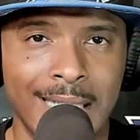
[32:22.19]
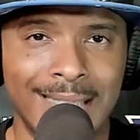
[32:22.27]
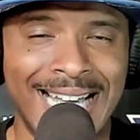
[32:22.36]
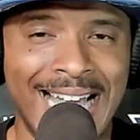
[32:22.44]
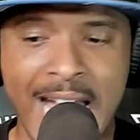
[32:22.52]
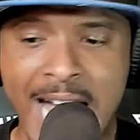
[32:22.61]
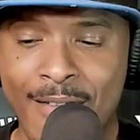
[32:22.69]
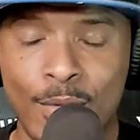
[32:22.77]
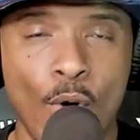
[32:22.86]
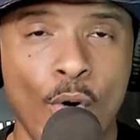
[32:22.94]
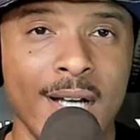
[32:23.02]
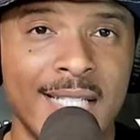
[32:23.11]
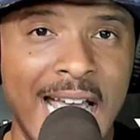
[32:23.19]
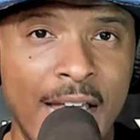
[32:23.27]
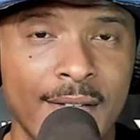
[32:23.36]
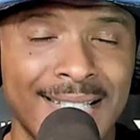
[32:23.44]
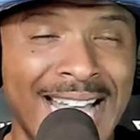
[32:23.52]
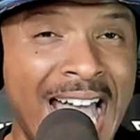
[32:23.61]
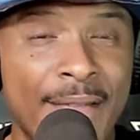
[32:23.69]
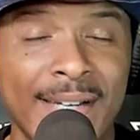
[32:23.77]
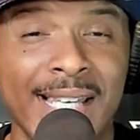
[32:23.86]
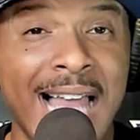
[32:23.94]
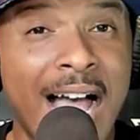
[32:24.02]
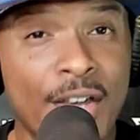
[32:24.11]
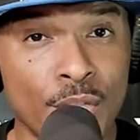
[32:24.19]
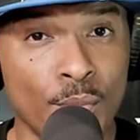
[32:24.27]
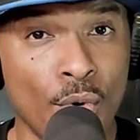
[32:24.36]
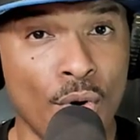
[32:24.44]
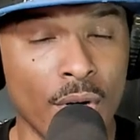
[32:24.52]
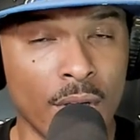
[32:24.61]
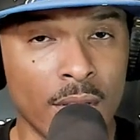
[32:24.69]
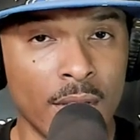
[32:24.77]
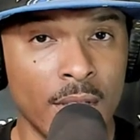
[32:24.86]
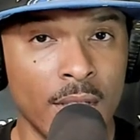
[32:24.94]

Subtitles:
They have Corey Davis. They have Elijah Moore,